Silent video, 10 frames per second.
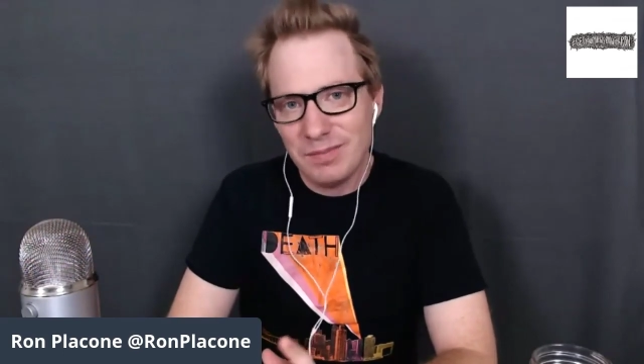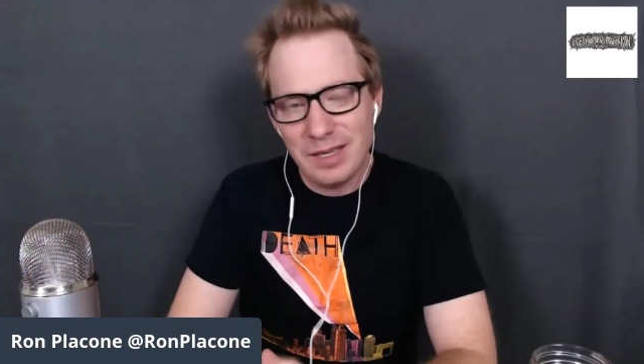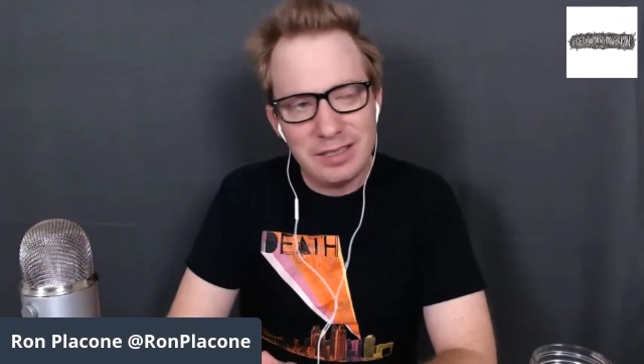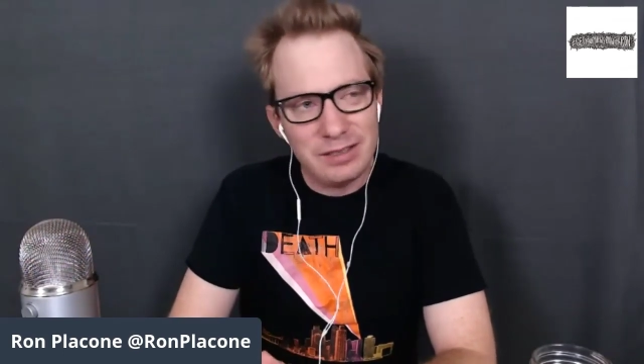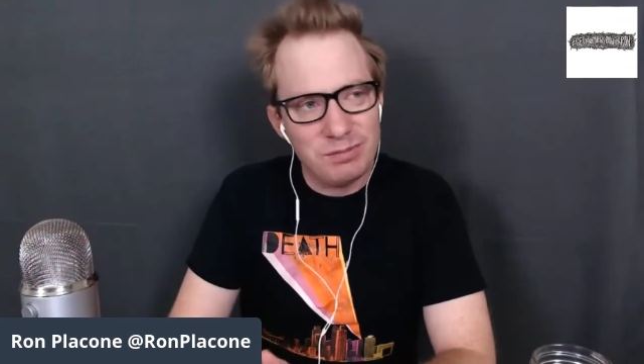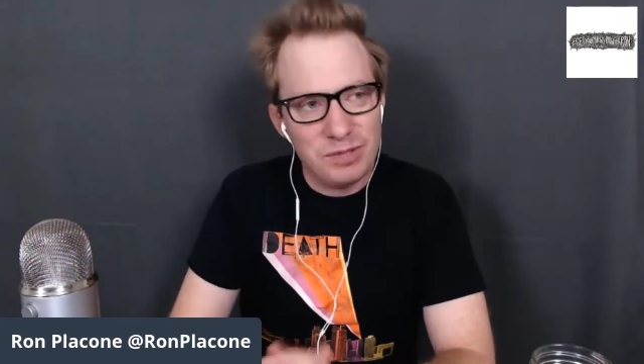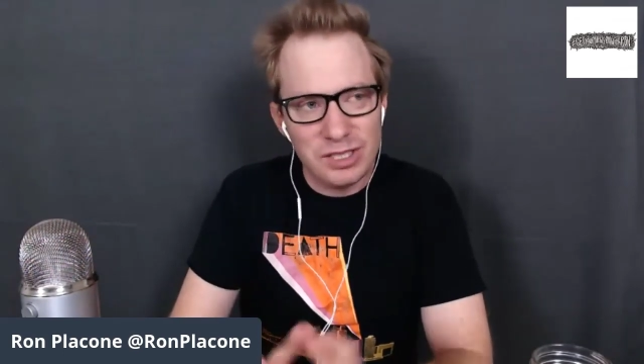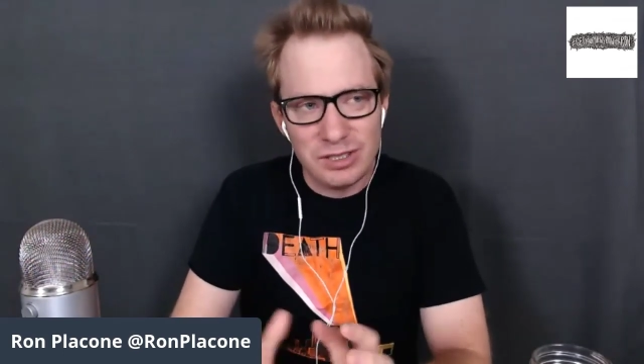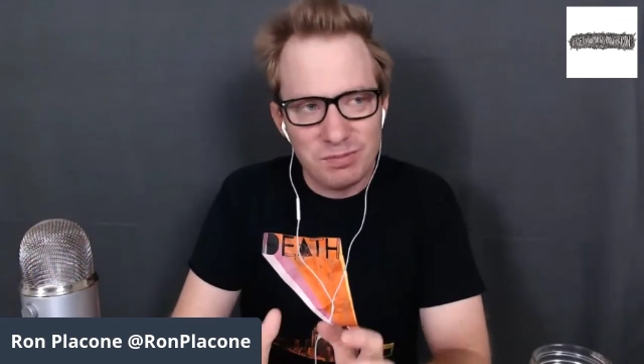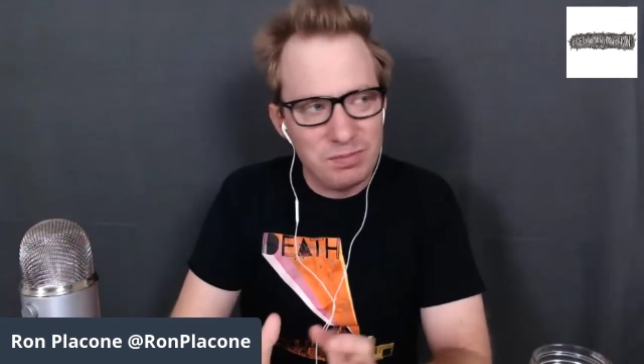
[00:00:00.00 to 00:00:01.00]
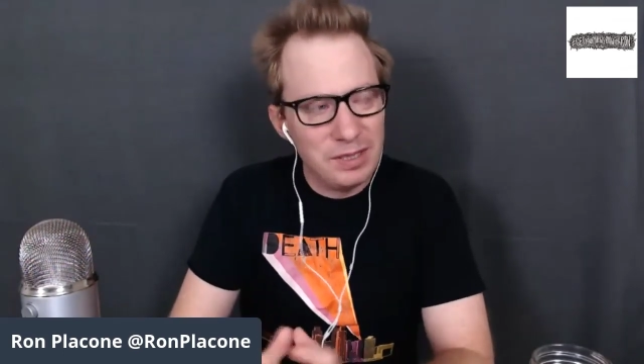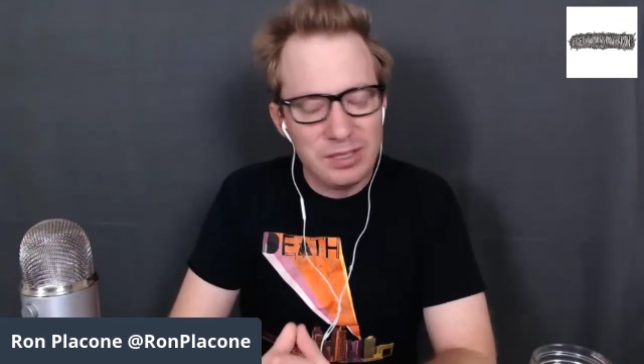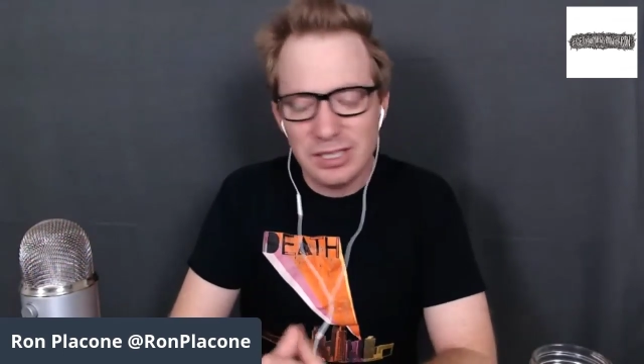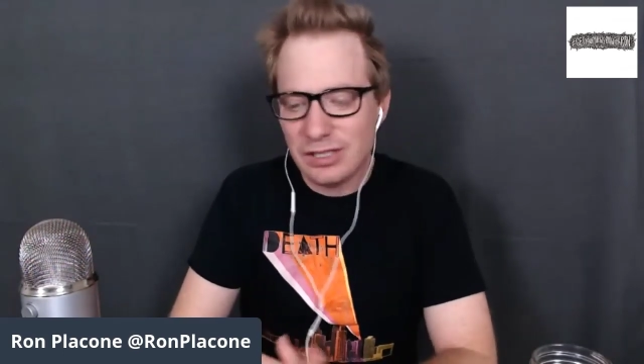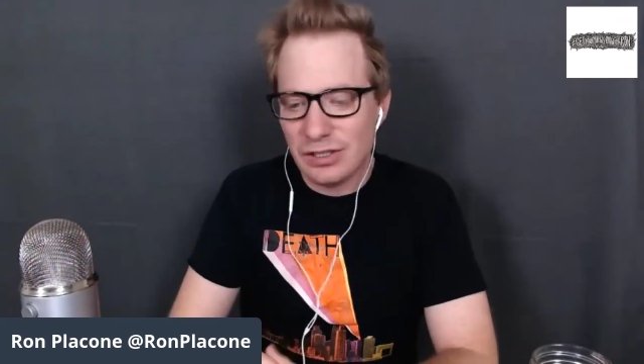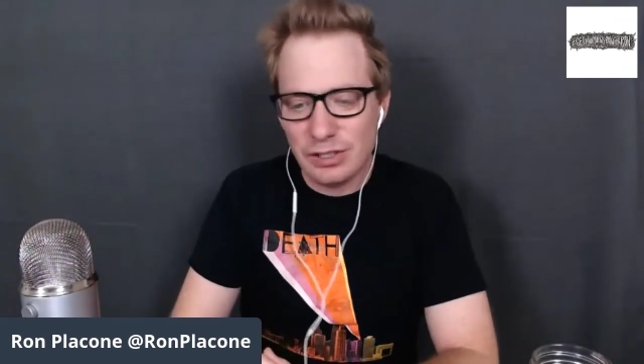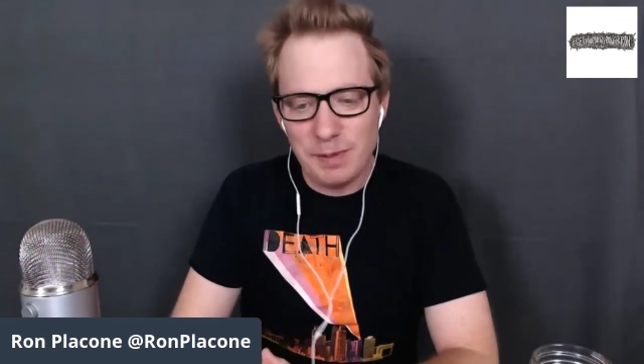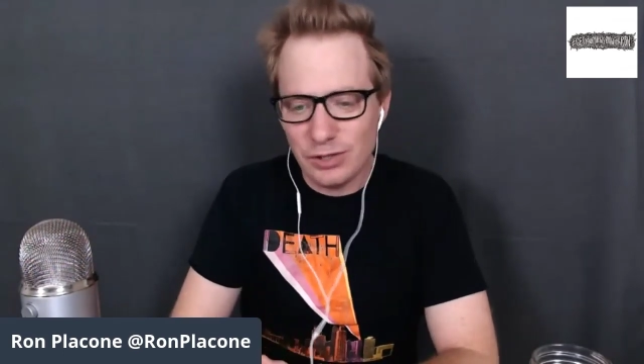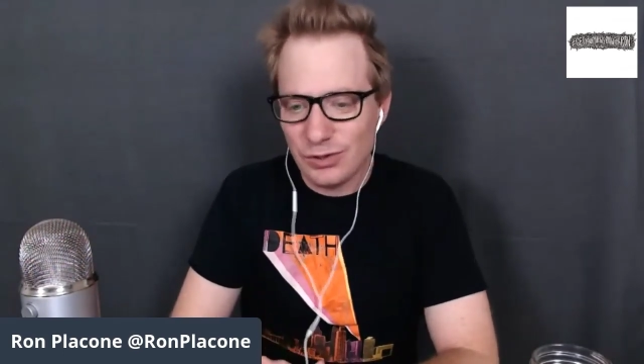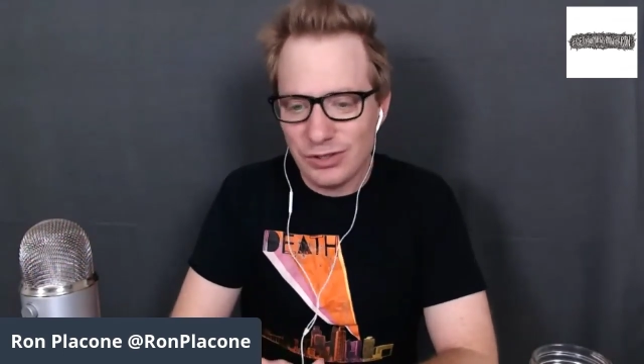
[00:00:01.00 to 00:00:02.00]
I just just it's just a
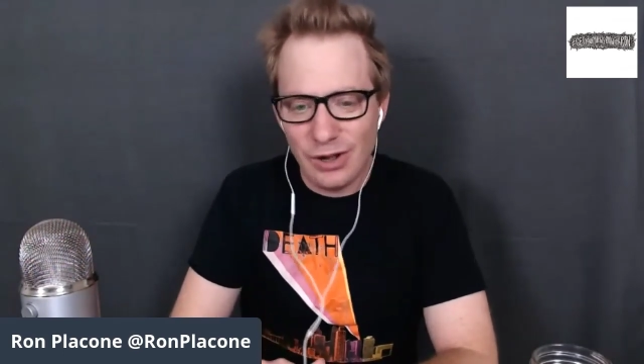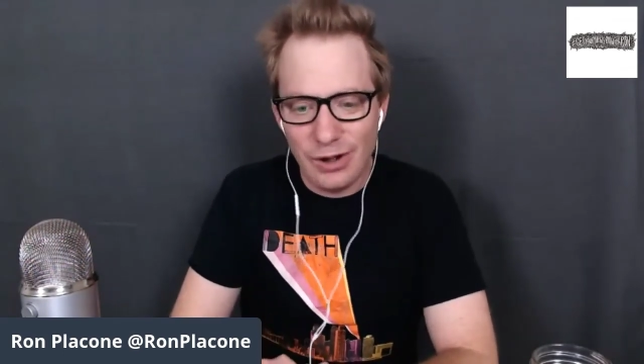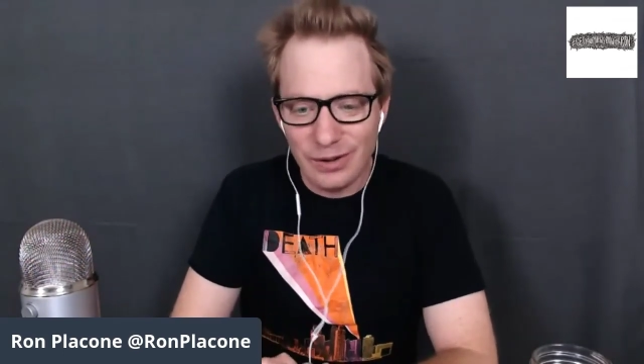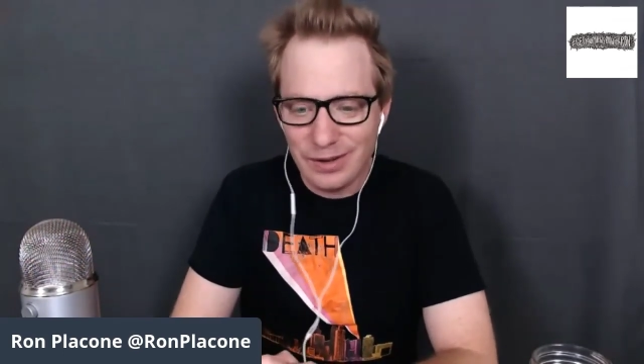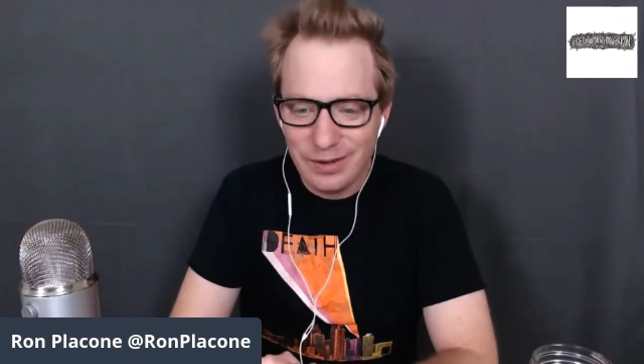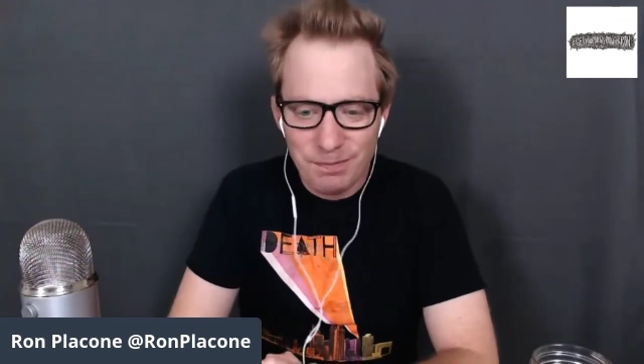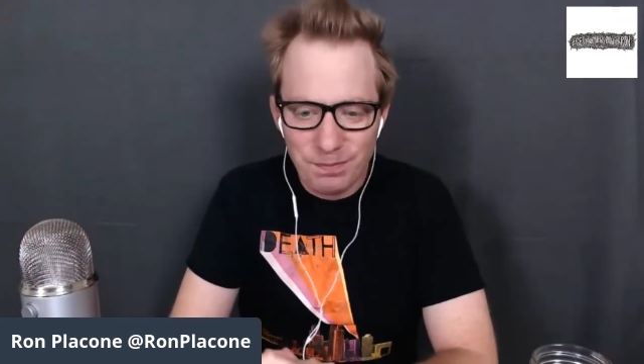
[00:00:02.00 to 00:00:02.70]
special song,